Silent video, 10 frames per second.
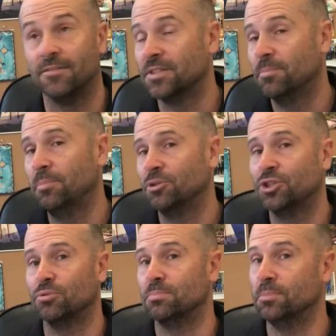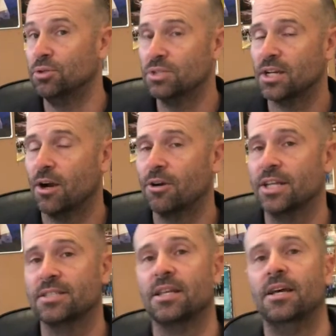Some people chose music
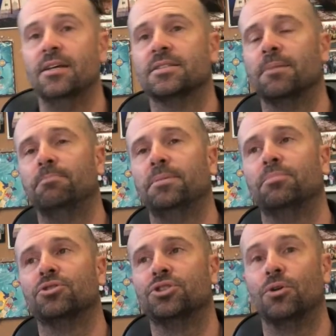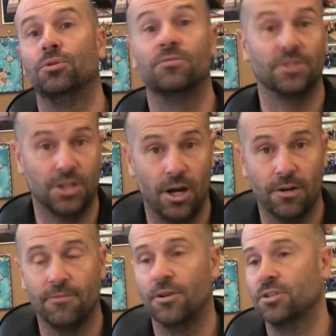artists, some people chose
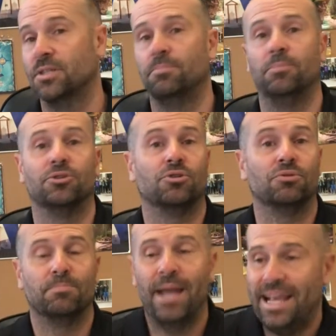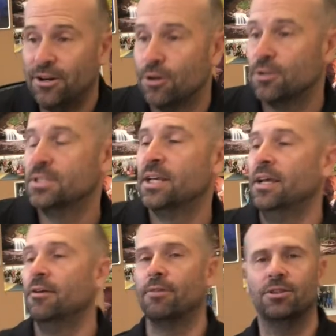photographers, some people chose painters,
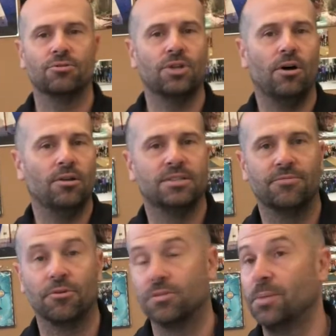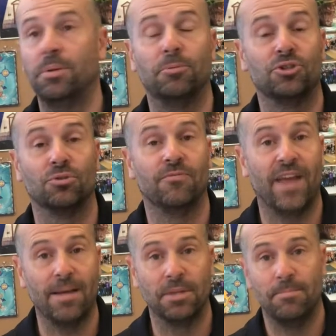right? There's all different, some people chose
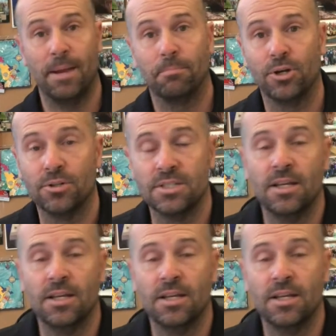family members